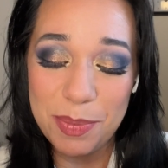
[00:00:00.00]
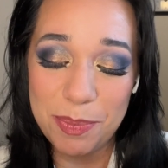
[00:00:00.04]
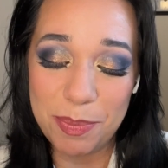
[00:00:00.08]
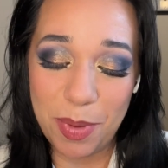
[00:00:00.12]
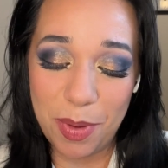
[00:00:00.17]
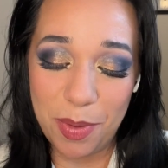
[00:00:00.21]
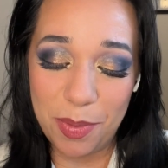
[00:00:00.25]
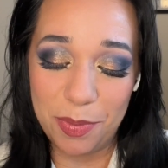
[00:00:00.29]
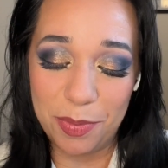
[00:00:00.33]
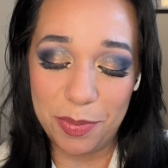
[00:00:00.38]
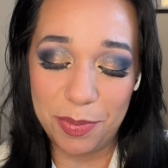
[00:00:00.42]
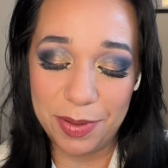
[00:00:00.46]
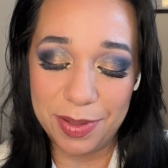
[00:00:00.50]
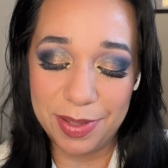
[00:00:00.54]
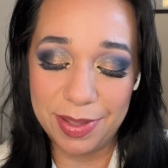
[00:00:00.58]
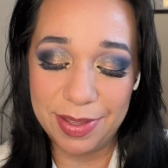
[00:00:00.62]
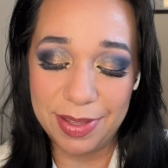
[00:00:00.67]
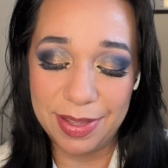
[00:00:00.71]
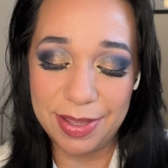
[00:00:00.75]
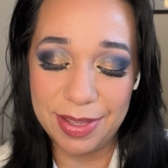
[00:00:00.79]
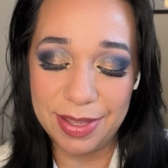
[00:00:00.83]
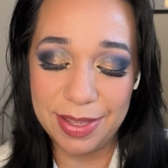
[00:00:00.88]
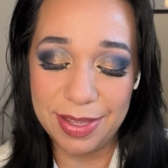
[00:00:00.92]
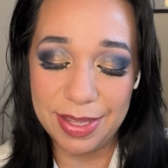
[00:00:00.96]
Mauve.
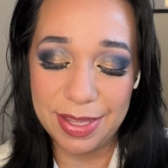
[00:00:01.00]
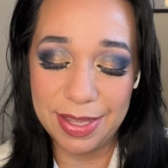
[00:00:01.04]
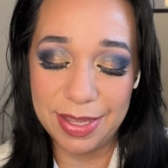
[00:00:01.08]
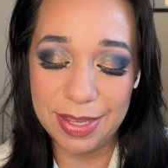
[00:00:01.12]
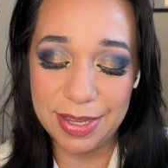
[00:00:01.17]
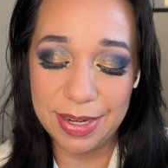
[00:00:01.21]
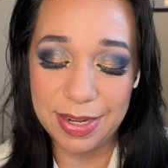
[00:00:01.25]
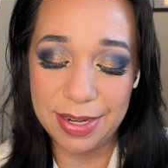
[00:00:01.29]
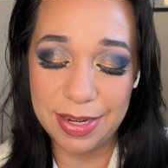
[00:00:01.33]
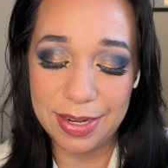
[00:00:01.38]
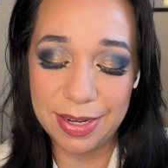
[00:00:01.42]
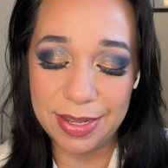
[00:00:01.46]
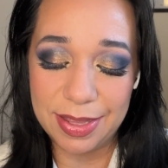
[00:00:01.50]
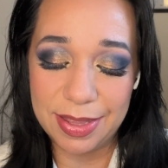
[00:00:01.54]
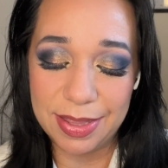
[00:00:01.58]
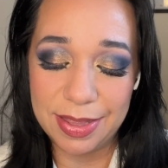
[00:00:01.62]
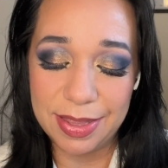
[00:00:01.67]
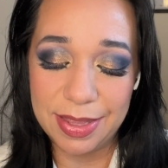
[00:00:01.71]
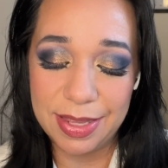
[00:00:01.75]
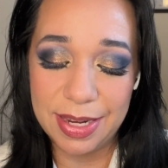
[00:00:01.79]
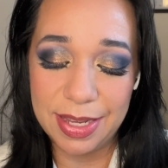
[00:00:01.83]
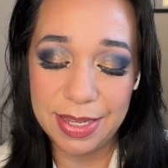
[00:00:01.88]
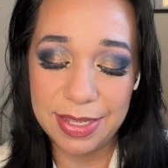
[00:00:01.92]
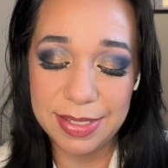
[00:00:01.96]

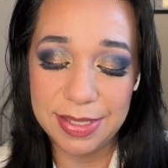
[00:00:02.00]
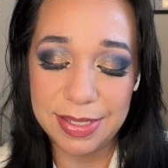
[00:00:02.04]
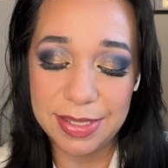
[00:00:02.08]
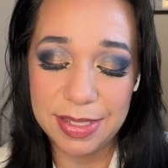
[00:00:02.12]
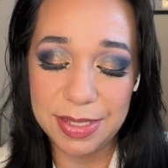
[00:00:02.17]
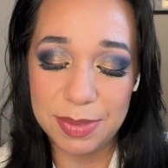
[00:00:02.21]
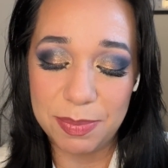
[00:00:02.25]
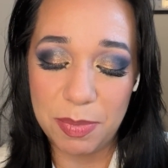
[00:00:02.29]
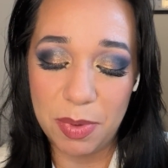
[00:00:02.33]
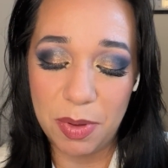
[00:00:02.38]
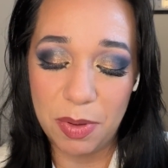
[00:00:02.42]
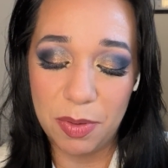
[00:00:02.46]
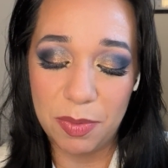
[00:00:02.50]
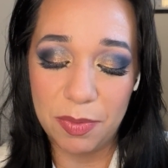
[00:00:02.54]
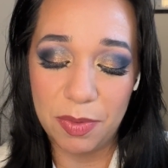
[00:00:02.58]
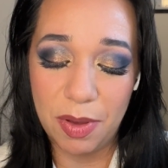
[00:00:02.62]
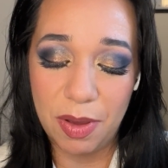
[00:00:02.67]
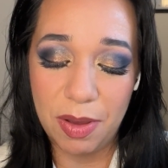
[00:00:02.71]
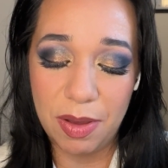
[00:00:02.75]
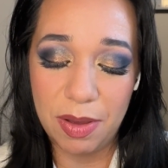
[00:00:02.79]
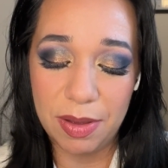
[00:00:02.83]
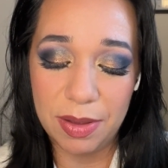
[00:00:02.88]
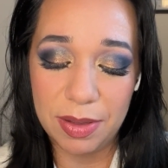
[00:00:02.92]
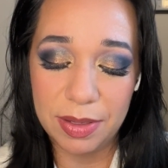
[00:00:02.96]
NYX's Mauve.
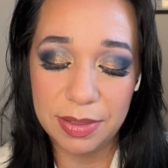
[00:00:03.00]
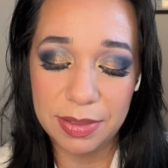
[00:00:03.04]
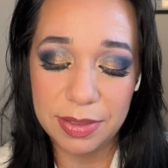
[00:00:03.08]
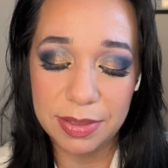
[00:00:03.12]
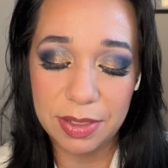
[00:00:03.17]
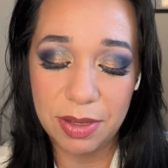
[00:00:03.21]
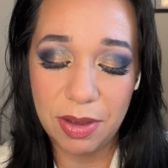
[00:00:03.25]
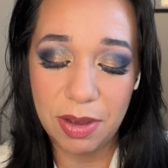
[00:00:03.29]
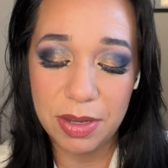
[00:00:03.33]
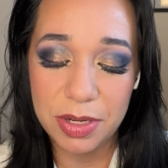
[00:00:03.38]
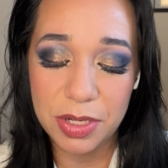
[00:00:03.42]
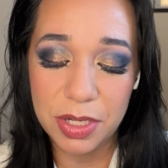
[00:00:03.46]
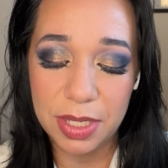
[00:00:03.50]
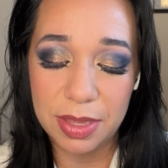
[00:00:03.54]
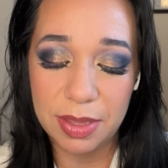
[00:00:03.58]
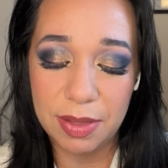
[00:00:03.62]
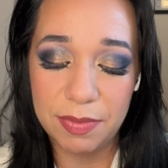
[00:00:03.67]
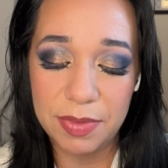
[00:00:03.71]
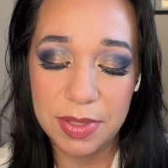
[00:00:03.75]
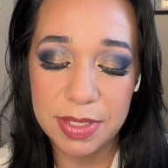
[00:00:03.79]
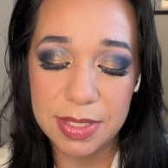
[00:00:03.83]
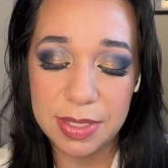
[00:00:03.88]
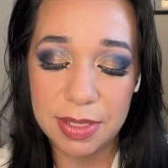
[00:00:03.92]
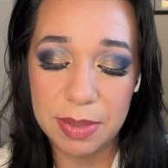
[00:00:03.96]
Oh gosh, I love
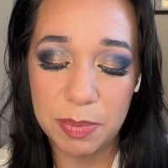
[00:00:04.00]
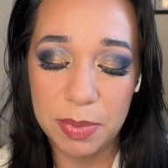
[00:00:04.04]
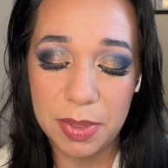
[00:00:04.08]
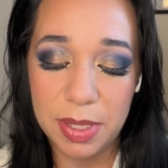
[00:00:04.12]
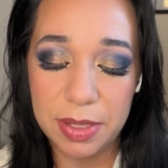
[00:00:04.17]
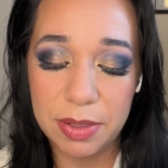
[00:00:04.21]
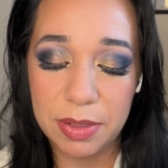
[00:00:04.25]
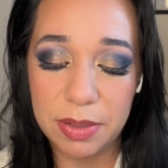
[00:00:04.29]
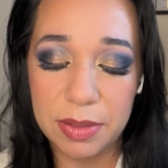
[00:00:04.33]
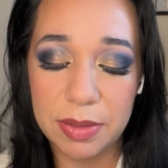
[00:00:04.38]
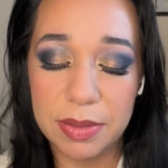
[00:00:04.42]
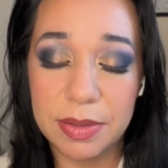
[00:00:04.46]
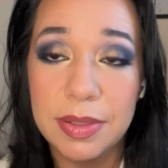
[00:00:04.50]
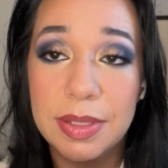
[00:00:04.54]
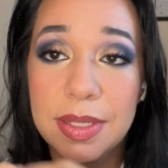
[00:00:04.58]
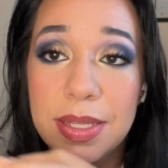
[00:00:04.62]
this lip liner.